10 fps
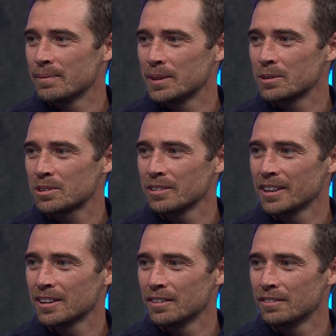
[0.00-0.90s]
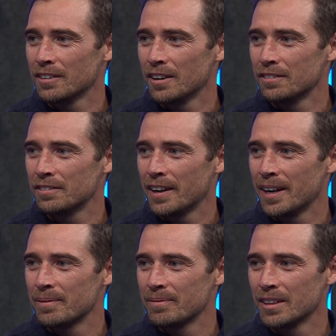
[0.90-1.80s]
mental strength of
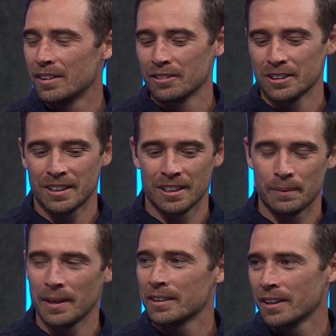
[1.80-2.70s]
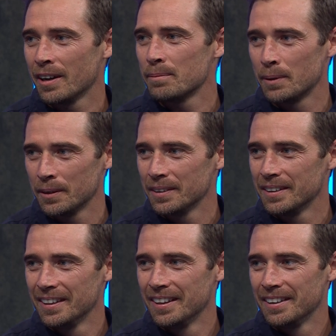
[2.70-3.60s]
Roscoe to be able to go out, put
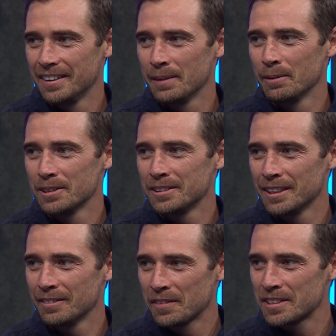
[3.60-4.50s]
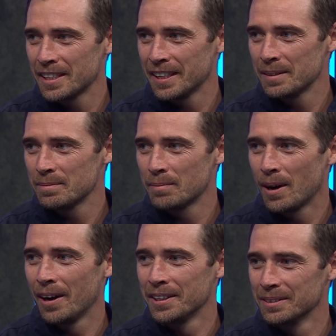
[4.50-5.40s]
the worst net I've ever seen
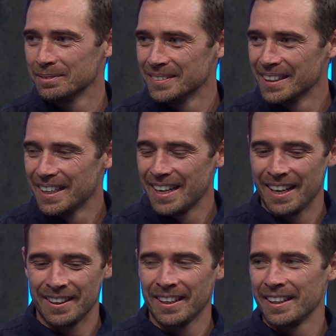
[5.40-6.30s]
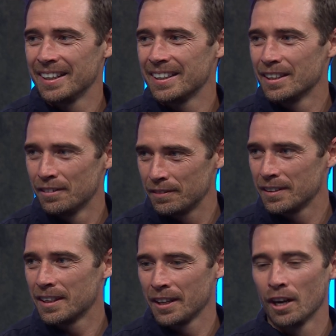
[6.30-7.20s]
behind him, and then
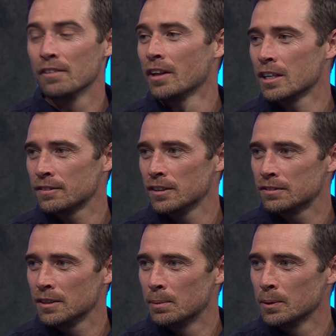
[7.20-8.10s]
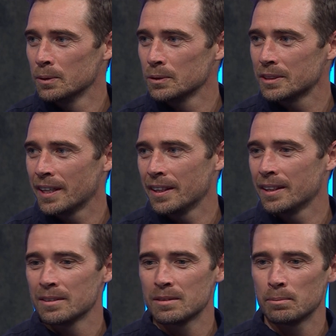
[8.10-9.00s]
get over those first few balls, and
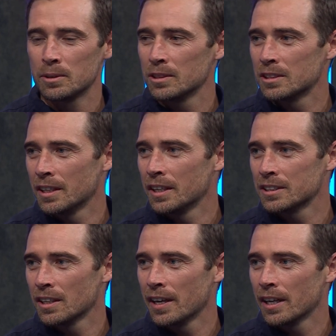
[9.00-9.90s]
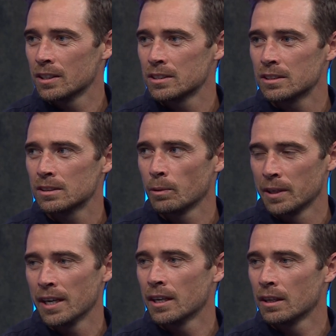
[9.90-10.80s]
then produce an innings like that, because we
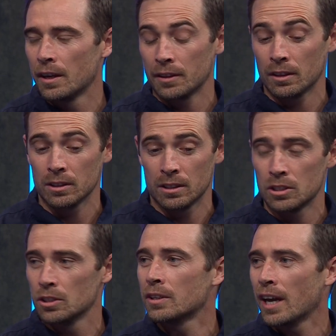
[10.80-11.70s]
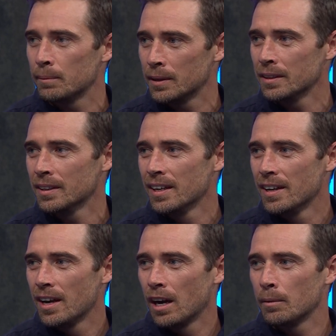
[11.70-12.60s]
needed it. Because the dew came in,
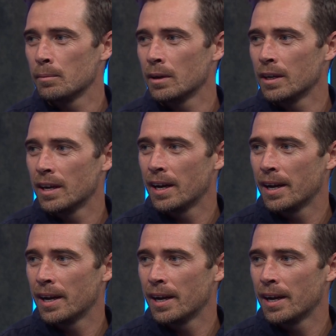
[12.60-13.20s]
I remember,